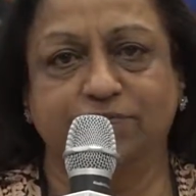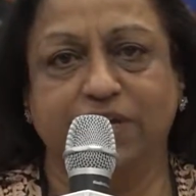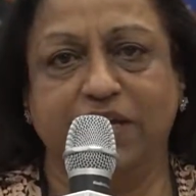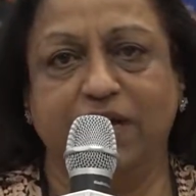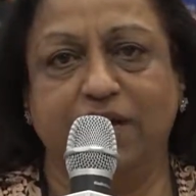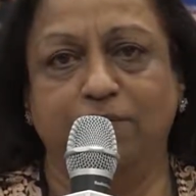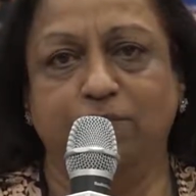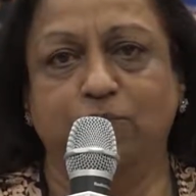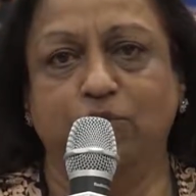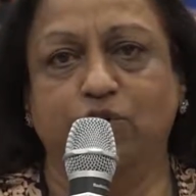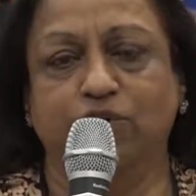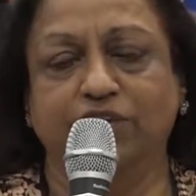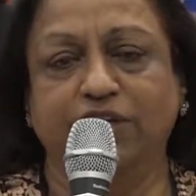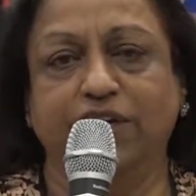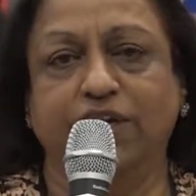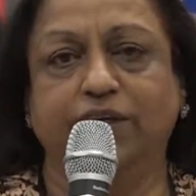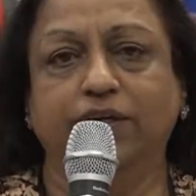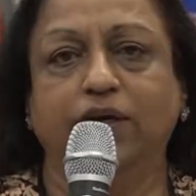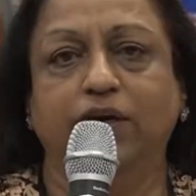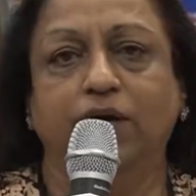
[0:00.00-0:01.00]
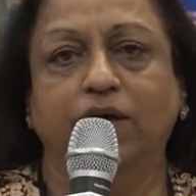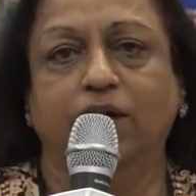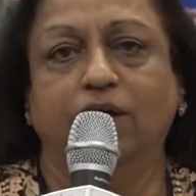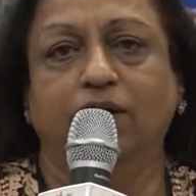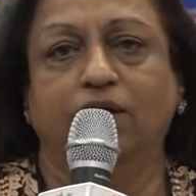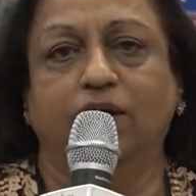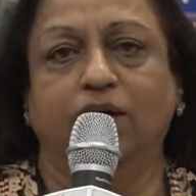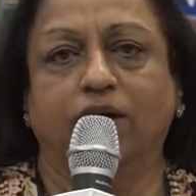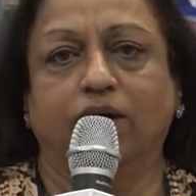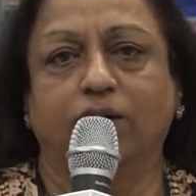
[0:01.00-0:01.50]
We have more than
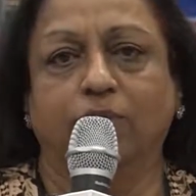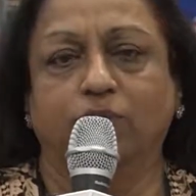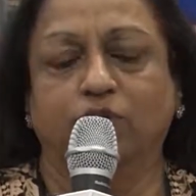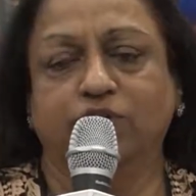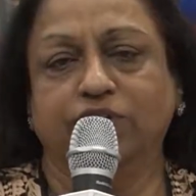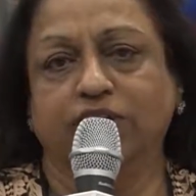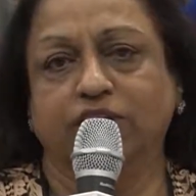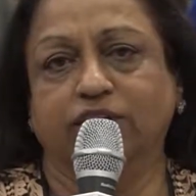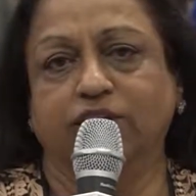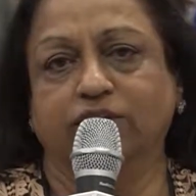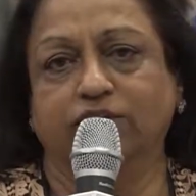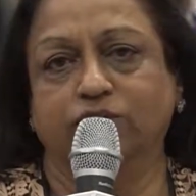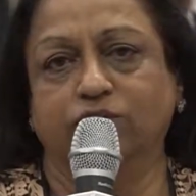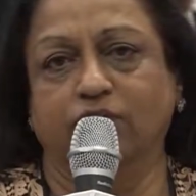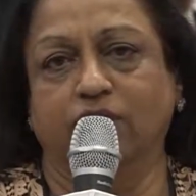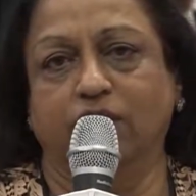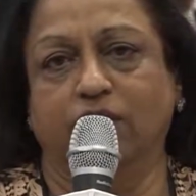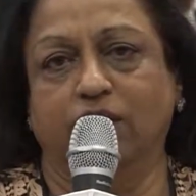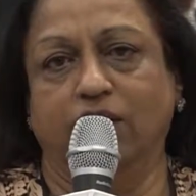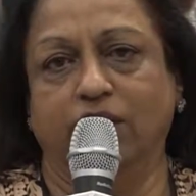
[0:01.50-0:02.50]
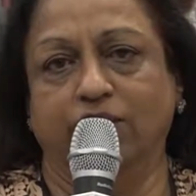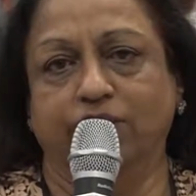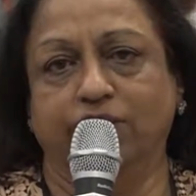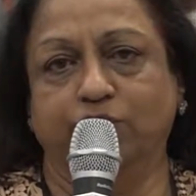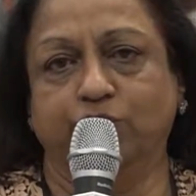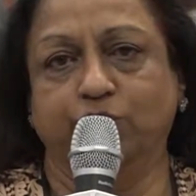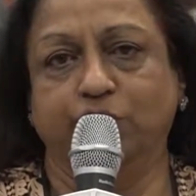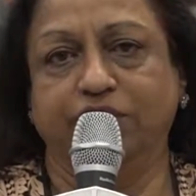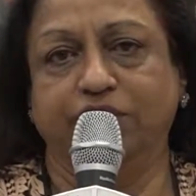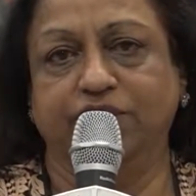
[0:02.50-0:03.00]

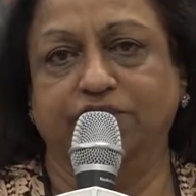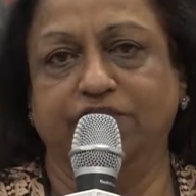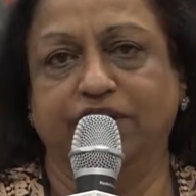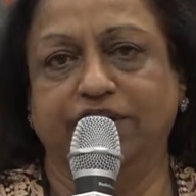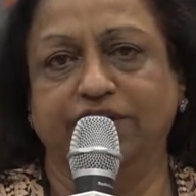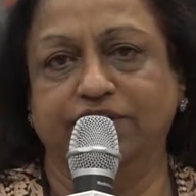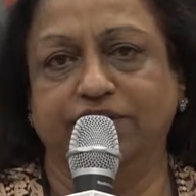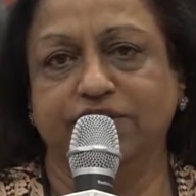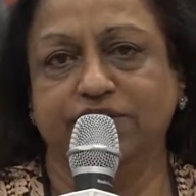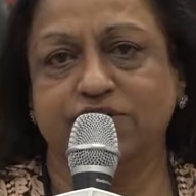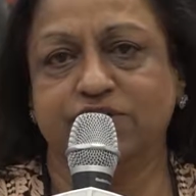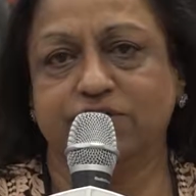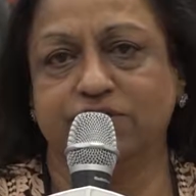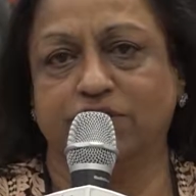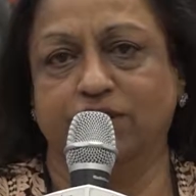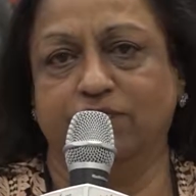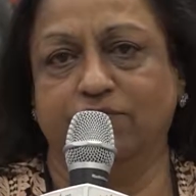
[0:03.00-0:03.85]
120 vendors,